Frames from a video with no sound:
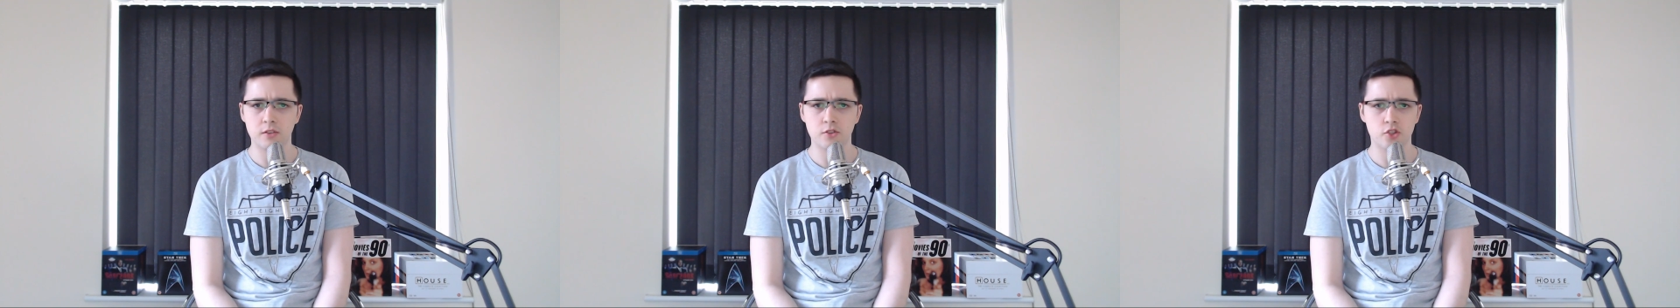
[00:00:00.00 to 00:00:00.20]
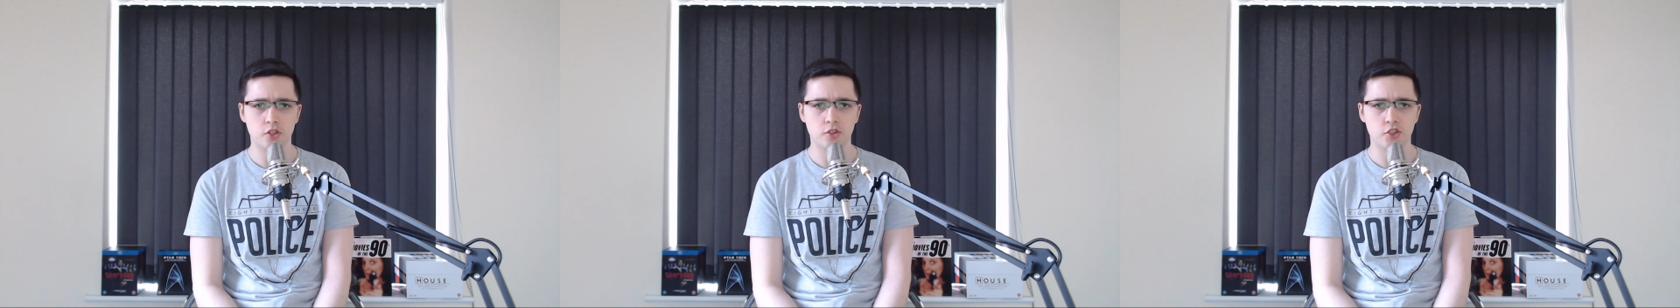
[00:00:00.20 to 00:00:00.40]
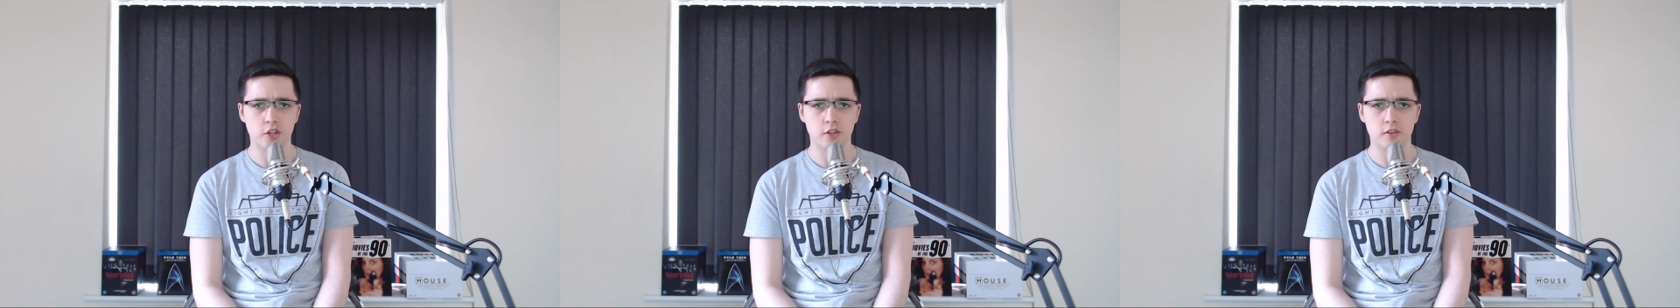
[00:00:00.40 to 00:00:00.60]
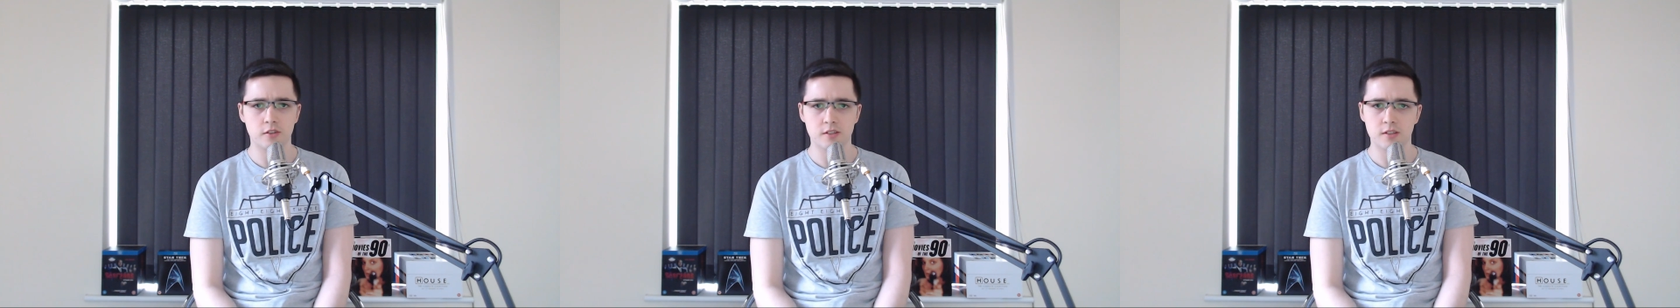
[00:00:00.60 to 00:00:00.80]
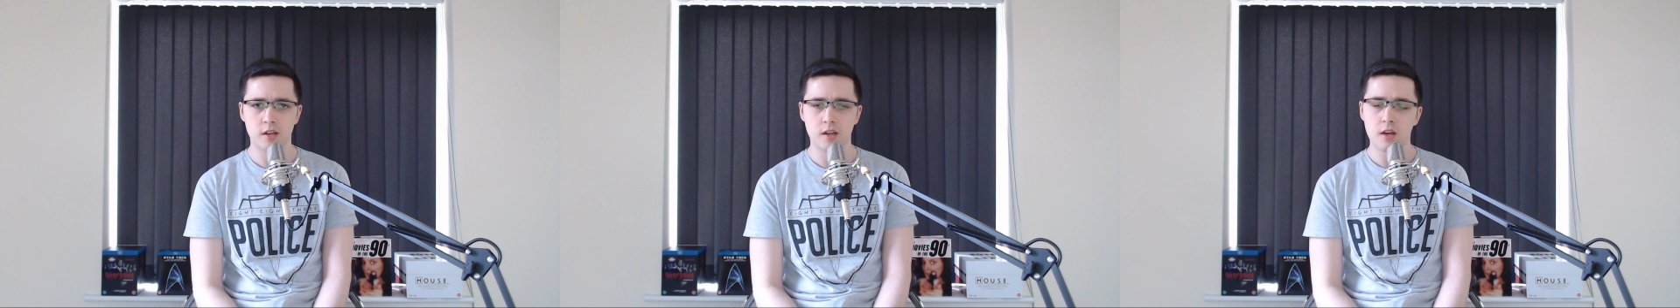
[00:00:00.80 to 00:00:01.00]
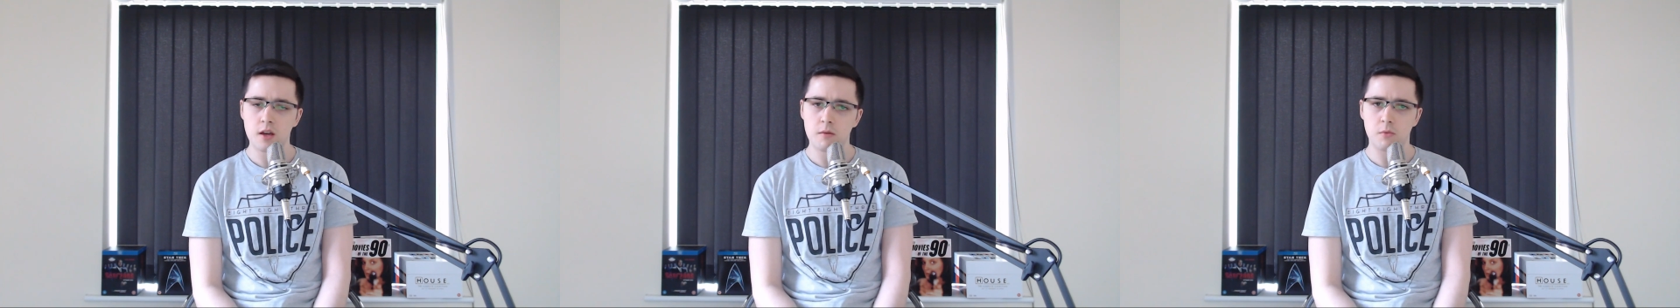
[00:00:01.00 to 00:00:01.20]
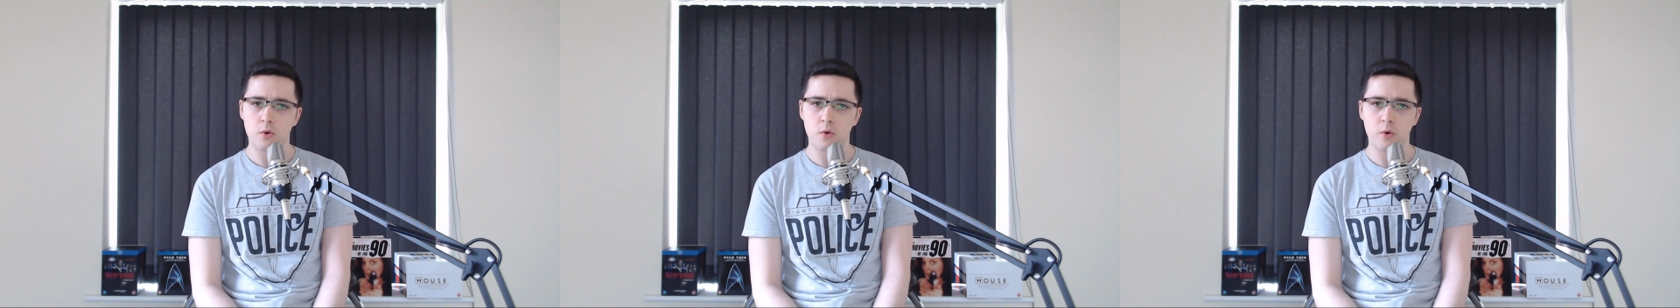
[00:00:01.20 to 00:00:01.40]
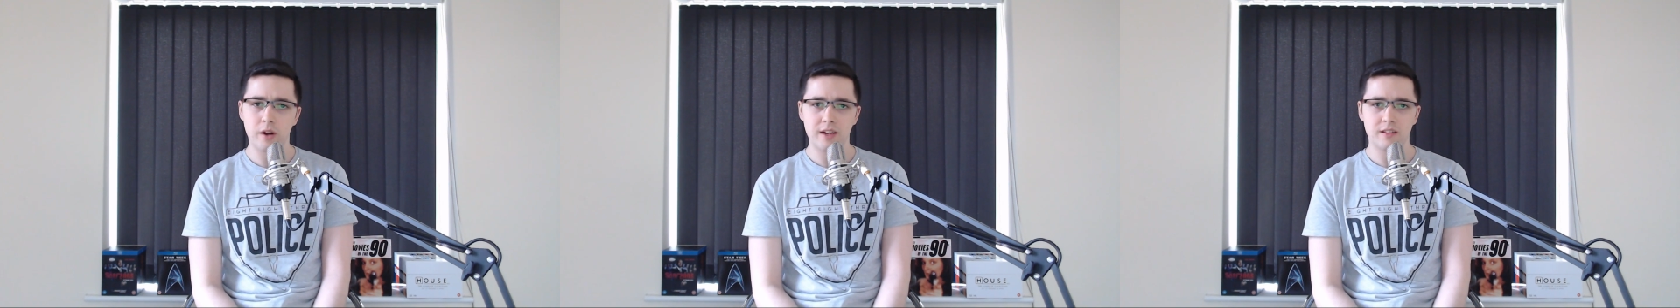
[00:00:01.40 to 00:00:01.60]
She usually does
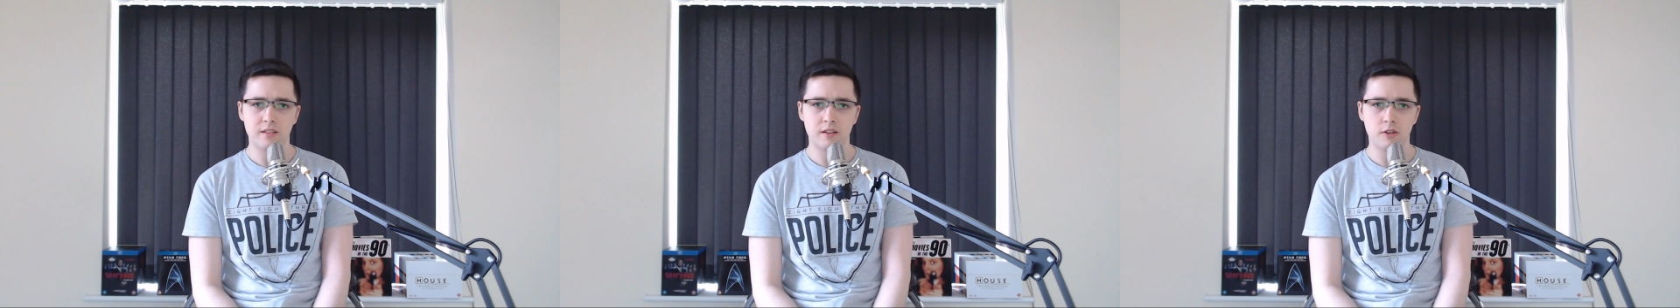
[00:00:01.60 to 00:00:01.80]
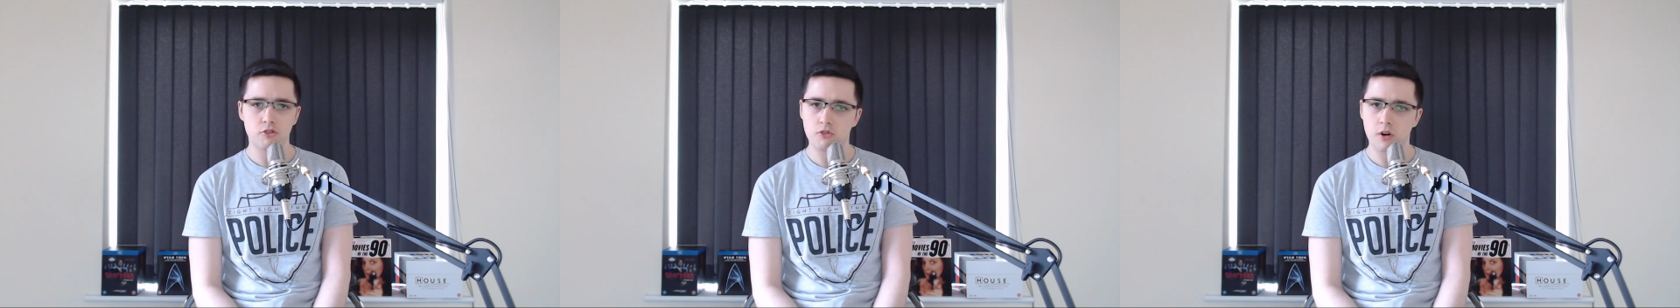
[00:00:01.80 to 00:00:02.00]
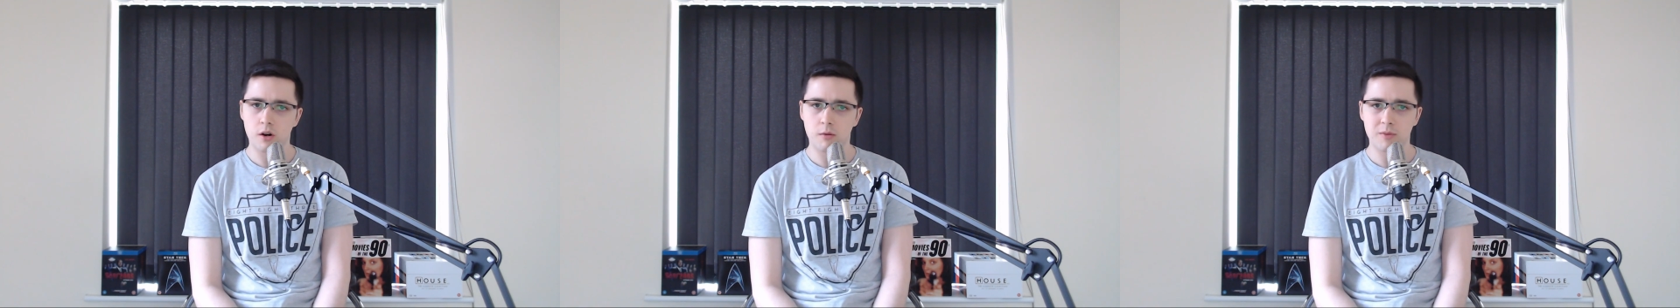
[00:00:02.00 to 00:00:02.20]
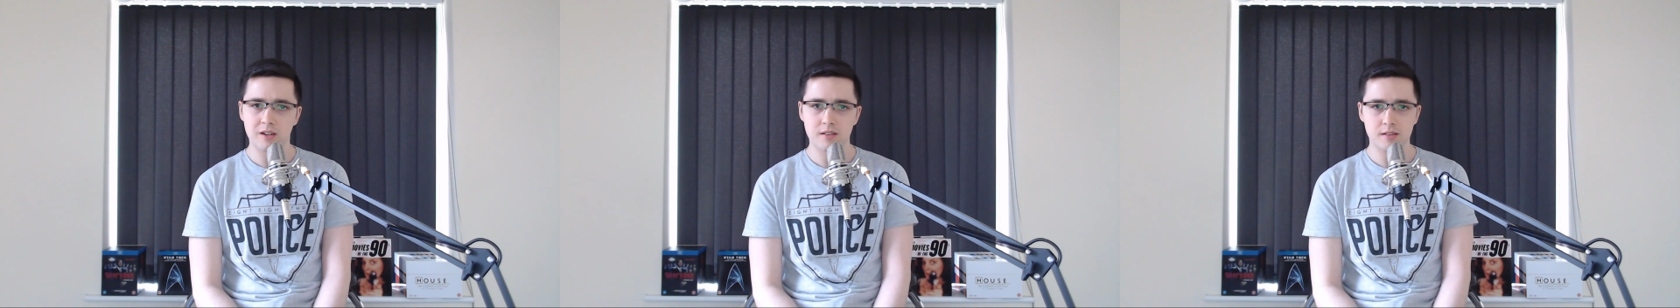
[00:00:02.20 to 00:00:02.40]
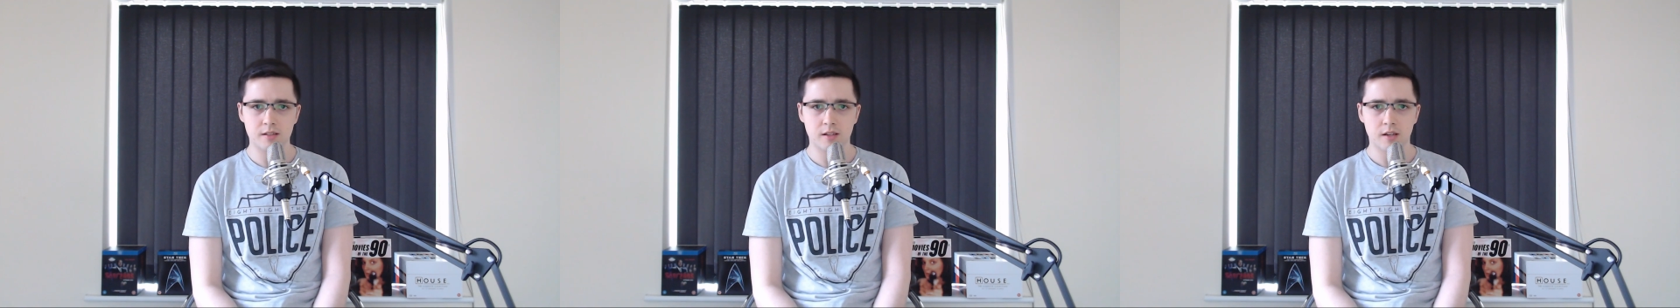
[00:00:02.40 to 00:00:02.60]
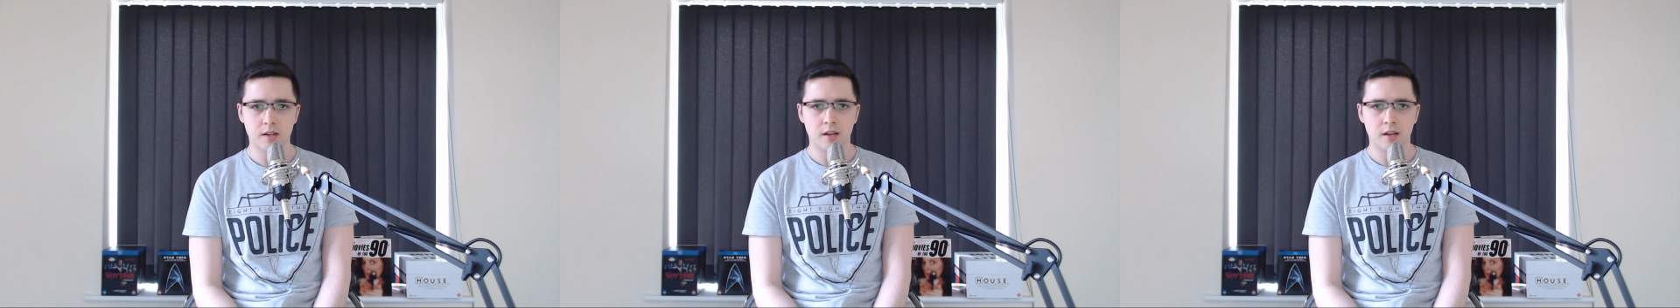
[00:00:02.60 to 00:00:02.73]
more indie dramas.